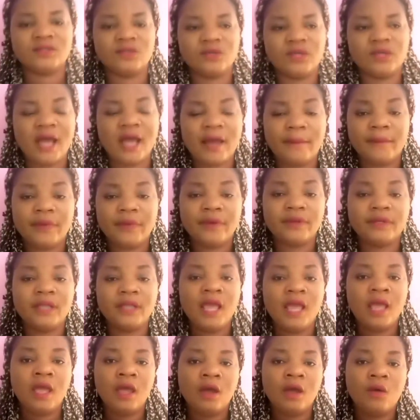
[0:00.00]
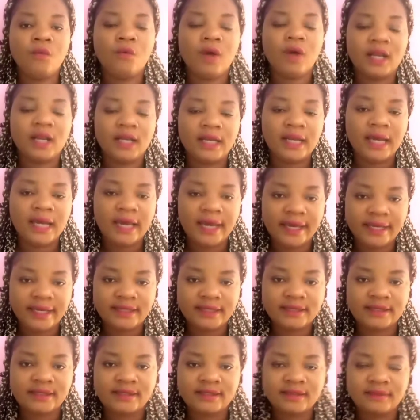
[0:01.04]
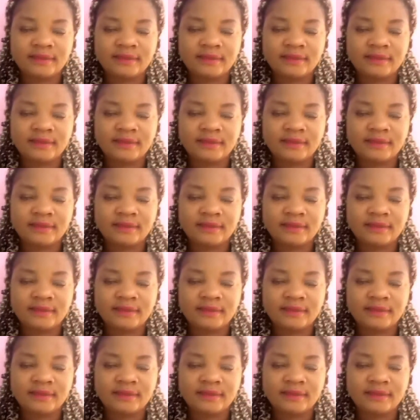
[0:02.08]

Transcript: So it happened one night.